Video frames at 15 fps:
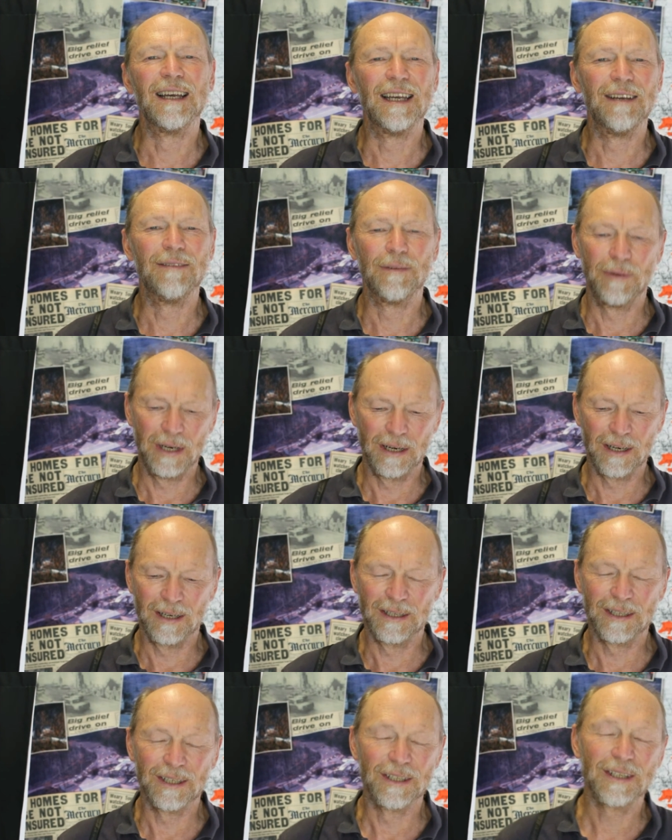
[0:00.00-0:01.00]
even when I
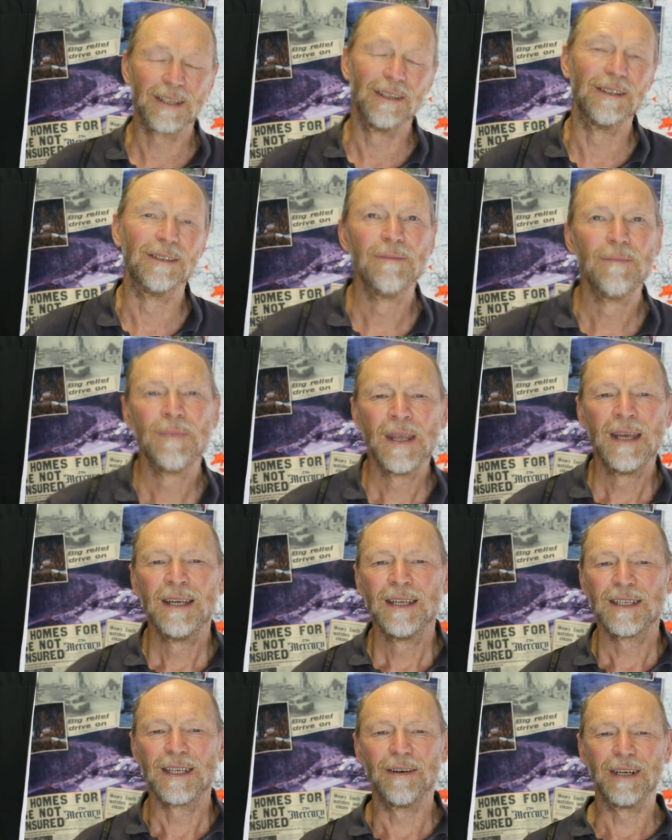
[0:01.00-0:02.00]
got to school.
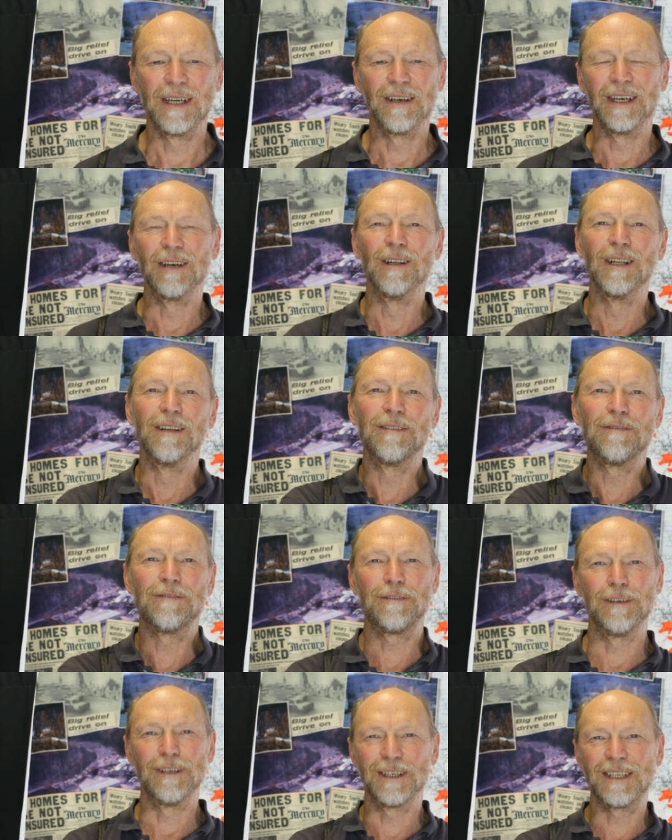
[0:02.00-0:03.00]
So we're doing all the
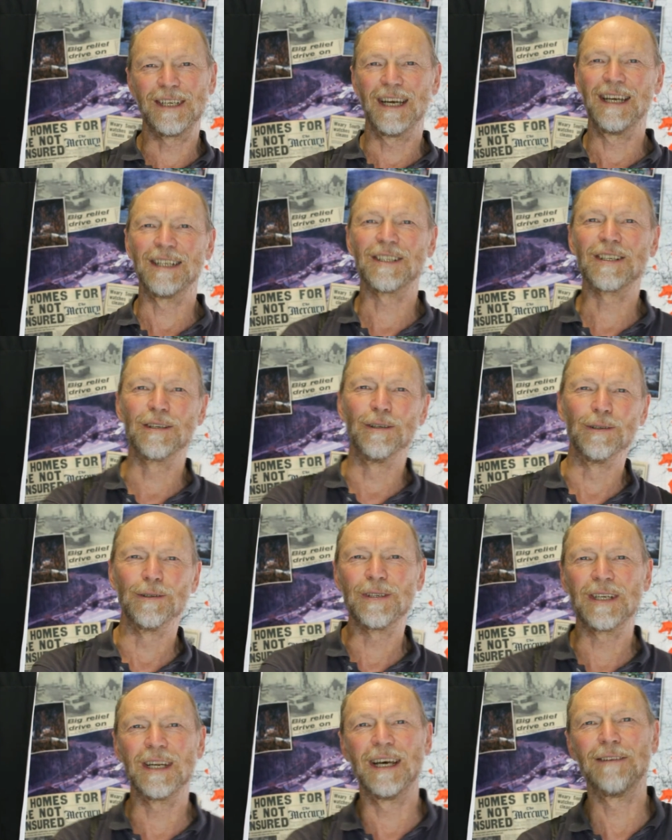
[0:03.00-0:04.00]
first day at school
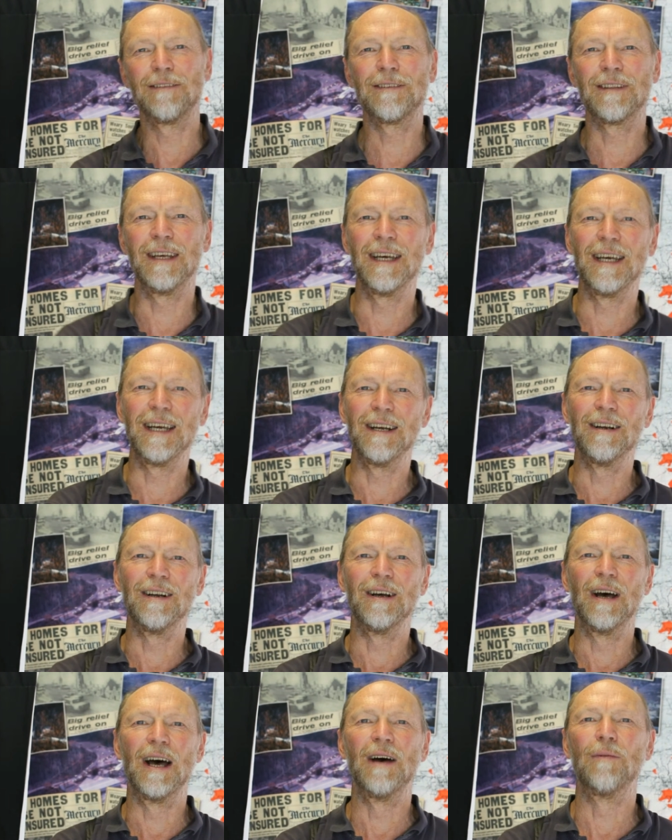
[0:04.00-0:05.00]
stuff there.
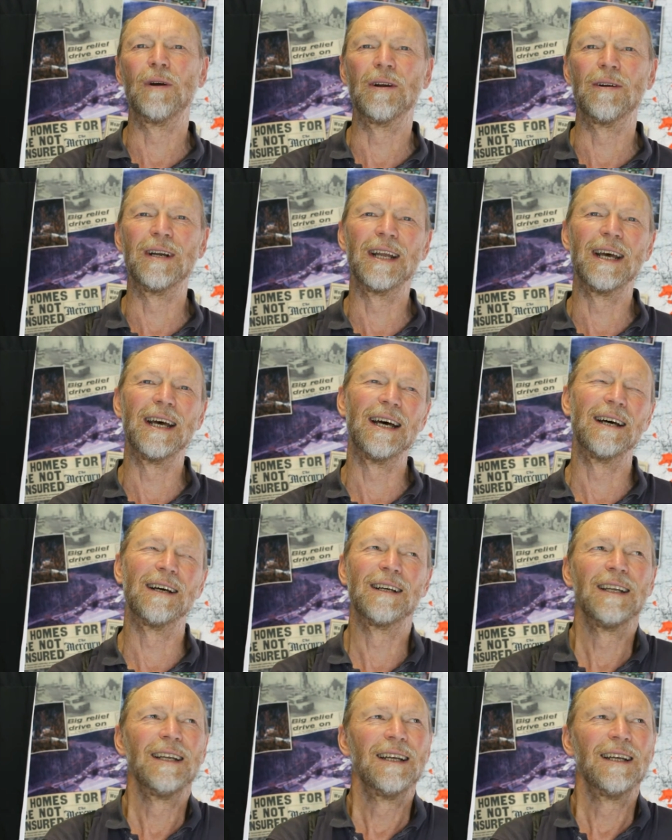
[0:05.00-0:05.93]
We're in our